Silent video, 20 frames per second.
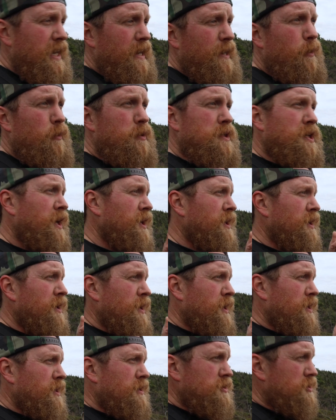out,
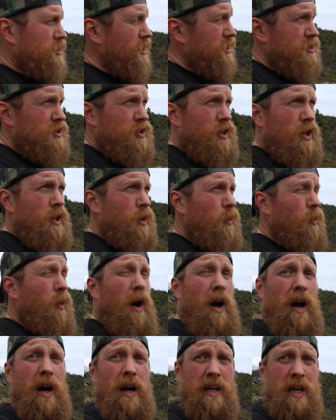just trying to
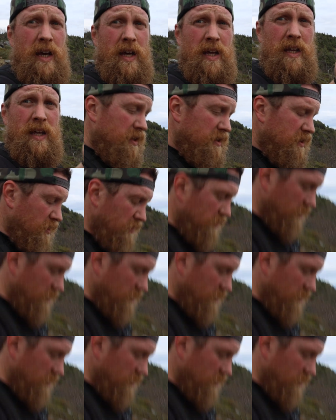walk. The